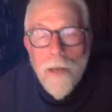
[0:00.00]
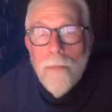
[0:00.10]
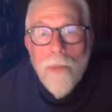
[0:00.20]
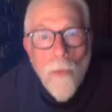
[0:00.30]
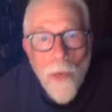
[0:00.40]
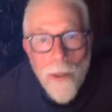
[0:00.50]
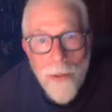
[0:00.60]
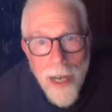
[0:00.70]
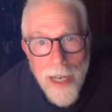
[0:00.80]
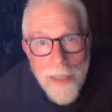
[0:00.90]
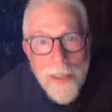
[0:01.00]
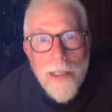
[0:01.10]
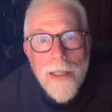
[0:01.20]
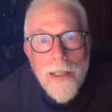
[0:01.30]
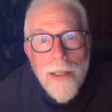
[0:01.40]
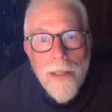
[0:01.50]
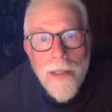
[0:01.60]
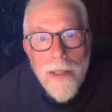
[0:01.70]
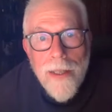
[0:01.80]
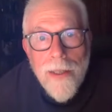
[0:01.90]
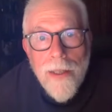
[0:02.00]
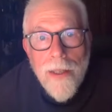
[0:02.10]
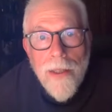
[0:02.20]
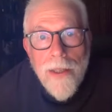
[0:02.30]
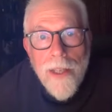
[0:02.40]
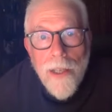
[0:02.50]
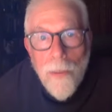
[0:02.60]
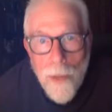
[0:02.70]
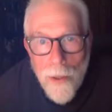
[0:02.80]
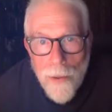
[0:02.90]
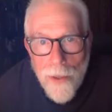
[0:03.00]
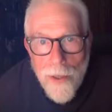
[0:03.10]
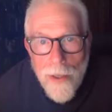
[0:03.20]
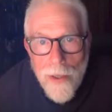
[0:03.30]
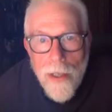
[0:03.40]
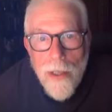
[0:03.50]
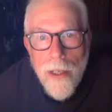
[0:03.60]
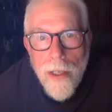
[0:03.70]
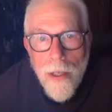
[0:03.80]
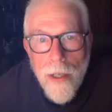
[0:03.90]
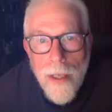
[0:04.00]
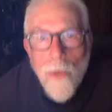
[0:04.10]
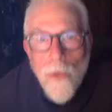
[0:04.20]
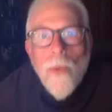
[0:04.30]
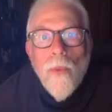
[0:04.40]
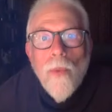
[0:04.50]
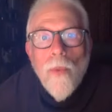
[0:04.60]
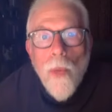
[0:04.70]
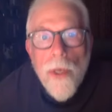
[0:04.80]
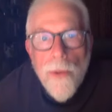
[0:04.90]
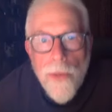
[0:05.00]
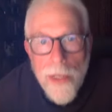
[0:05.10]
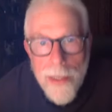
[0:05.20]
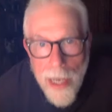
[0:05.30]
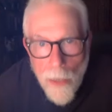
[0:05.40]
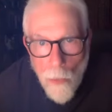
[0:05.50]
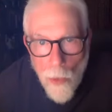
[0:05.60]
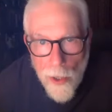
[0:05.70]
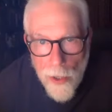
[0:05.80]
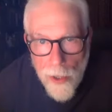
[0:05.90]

But we're not the computer, we're the network,